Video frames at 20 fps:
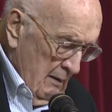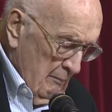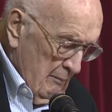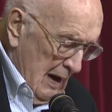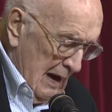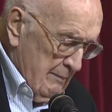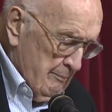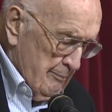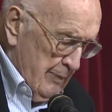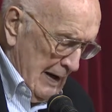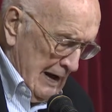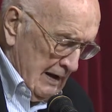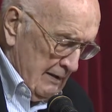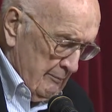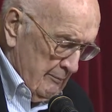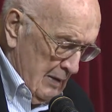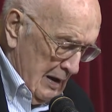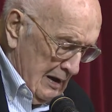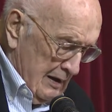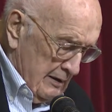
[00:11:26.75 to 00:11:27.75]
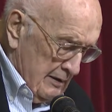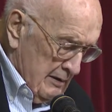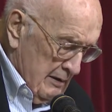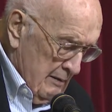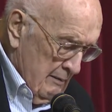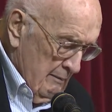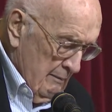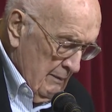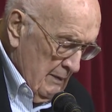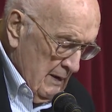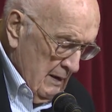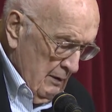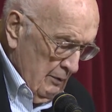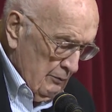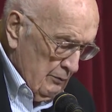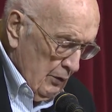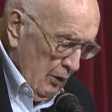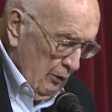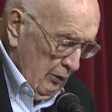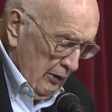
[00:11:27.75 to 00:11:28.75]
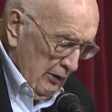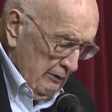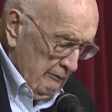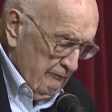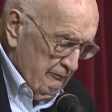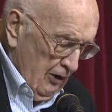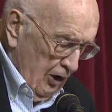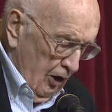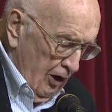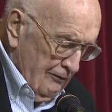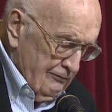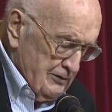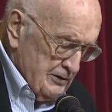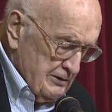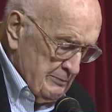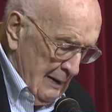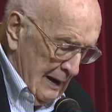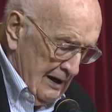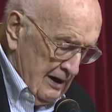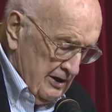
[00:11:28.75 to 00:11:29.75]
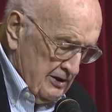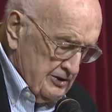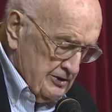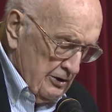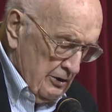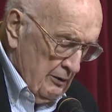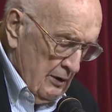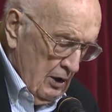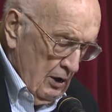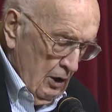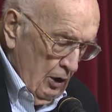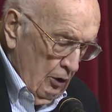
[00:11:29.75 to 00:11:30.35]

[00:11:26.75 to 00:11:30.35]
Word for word: My bankmate, Roland, office manager,